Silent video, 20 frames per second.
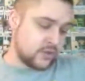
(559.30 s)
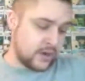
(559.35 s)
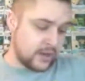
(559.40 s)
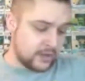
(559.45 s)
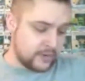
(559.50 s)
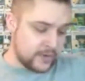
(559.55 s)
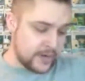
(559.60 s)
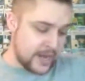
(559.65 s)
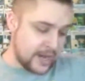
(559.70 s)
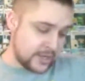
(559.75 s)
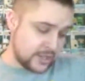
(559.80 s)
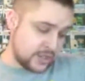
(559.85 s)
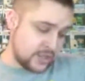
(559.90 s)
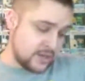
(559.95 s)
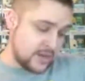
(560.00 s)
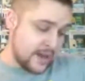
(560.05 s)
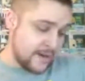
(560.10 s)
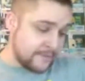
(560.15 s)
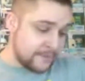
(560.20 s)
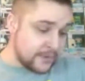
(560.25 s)
trailer
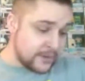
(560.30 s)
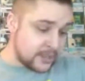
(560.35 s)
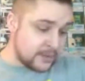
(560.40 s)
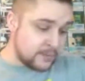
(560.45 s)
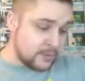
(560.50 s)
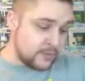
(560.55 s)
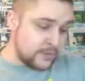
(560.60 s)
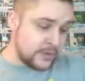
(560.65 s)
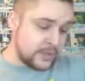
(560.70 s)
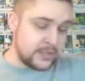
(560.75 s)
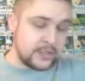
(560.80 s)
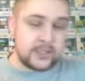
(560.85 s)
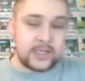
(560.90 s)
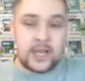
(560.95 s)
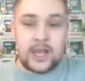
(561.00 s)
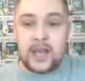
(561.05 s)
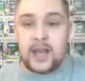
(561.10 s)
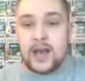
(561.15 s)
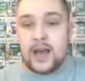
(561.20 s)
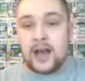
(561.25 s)
reaction, Netflix
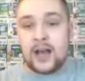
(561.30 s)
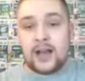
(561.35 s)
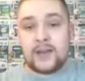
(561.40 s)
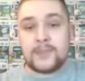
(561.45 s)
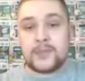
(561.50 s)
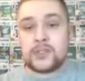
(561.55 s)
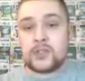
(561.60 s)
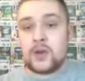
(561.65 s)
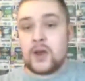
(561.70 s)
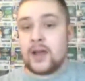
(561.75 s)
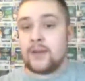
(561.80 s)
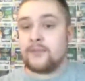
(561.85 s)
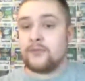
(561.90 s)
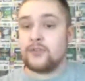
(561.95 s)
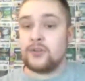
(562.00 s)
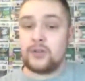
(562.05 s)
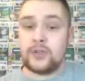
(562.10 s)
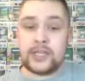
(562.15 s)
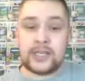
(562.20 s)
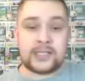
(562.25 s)
movies. So
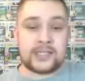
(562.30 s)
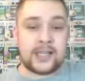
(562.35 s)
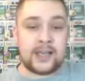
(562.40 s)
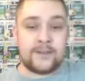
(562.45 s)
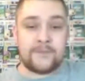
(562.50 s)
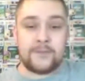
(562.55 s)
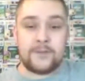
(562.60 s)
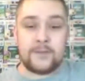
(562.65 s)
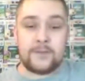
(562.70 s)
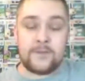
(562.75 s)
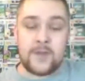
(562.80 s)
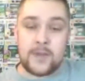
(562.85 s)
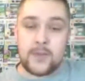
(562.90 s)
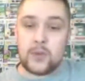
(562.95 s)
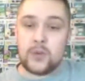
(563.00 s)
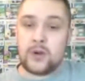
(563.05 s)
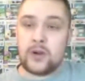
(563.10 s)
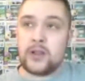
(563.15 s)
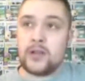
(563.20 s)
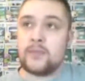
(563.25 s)
I'm really excited for
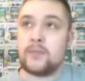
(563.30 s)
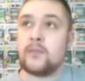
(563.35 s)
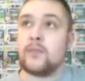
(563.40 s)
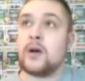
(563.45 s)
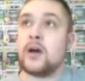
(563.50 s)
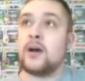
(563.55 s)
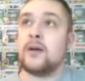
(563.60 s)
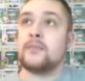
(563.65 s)
February.